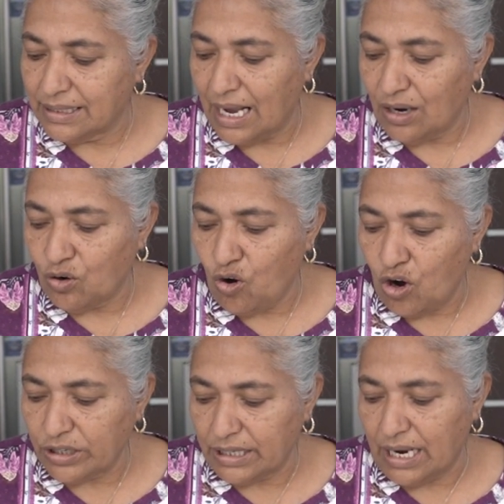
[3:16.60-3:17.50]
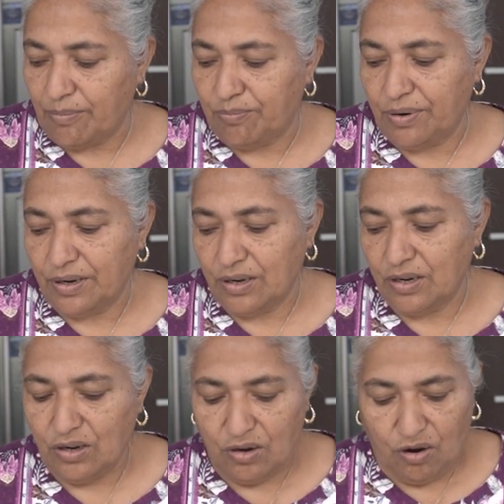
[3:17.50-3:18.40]
are 1/4 cup
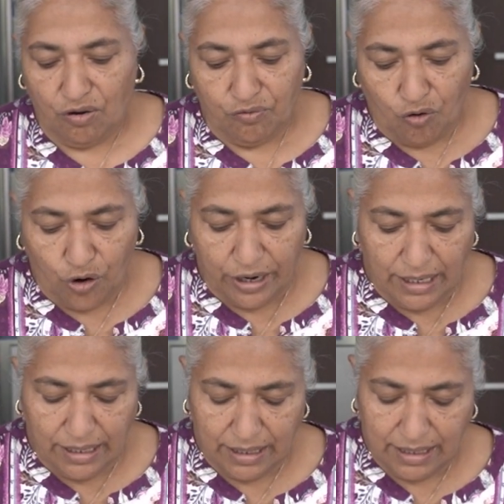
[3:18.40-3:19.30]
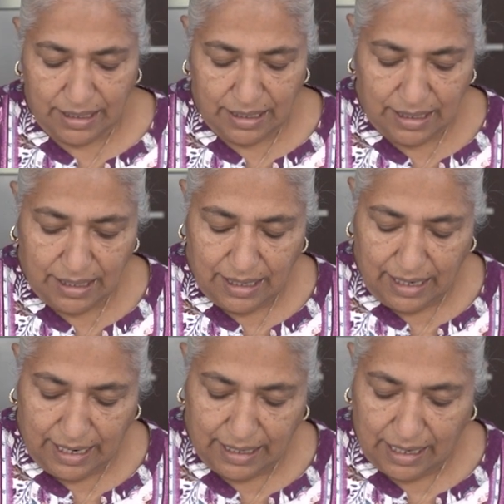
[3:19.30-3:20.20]
of oil
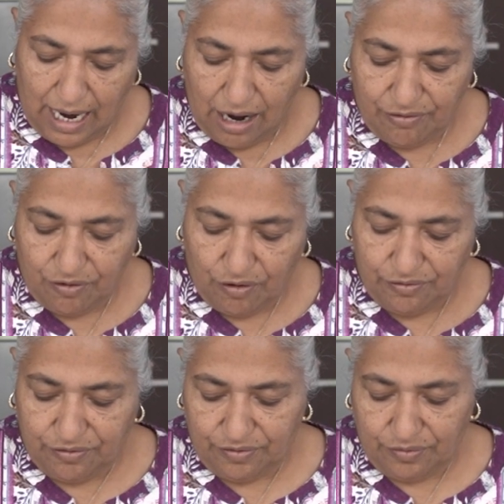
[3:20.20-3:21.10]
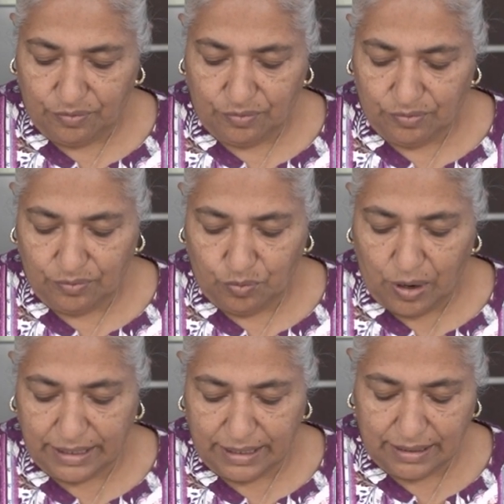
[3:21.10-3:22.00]
and half of
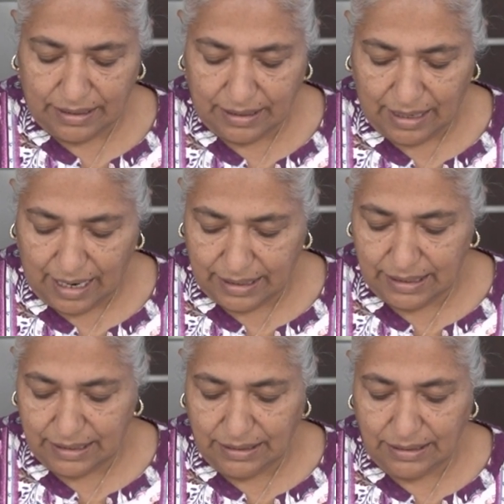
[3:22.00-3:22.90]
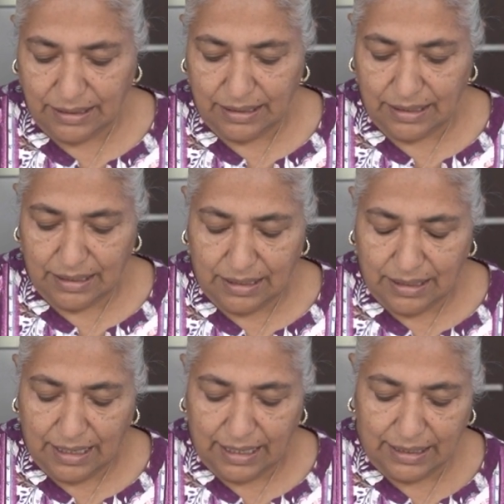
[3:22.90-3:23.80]
1 onion
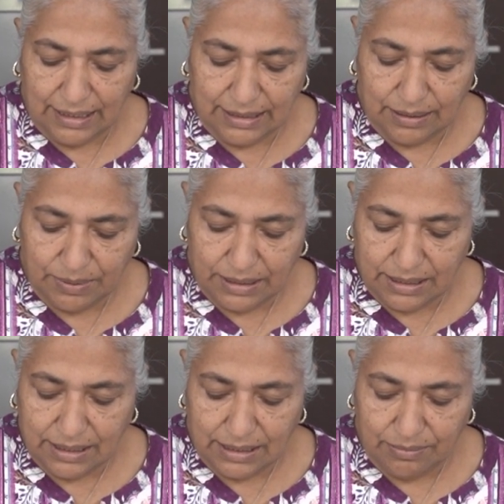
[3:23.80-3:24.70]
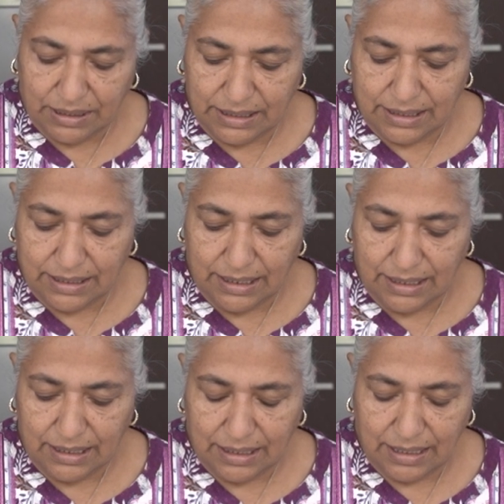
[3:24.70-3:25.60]
and a little bit cinnamon
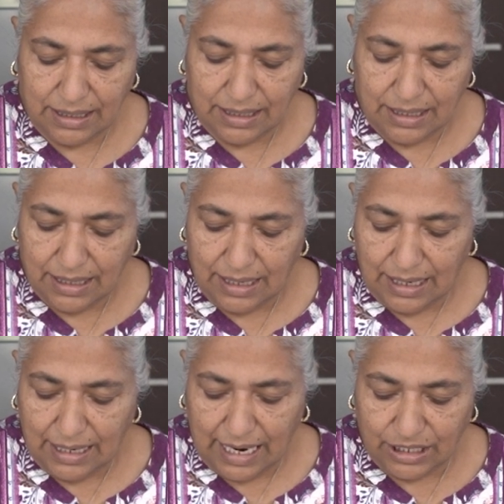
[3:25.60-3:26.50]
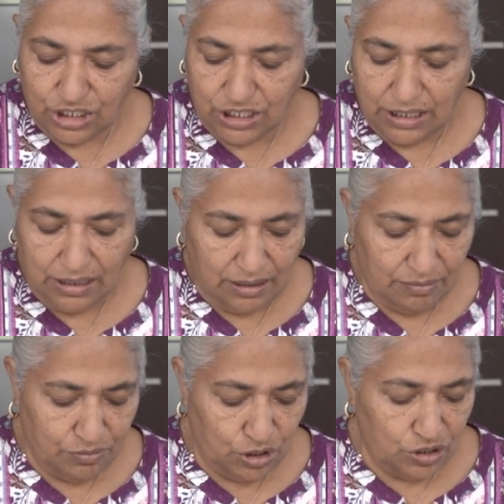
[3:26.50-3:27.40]
stick, Elaichi,
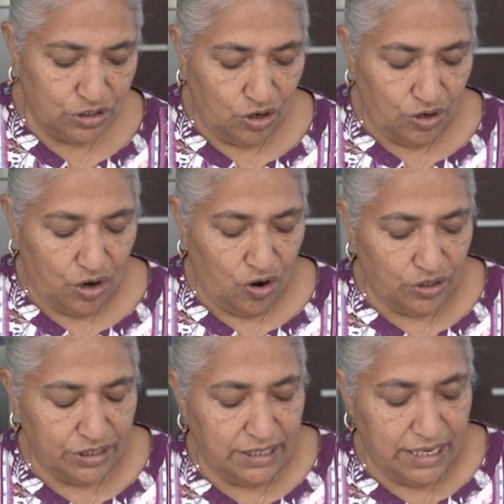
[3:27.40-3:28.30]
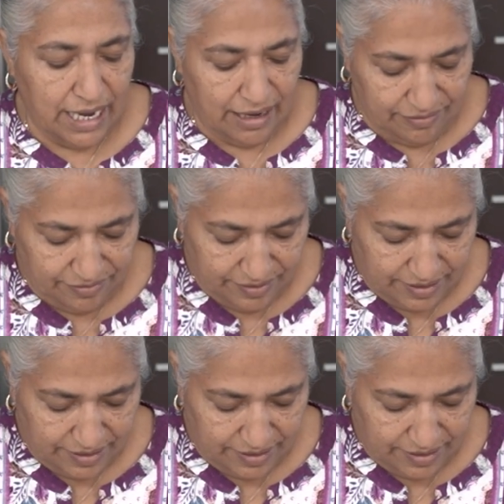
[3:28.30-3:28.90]
because I already have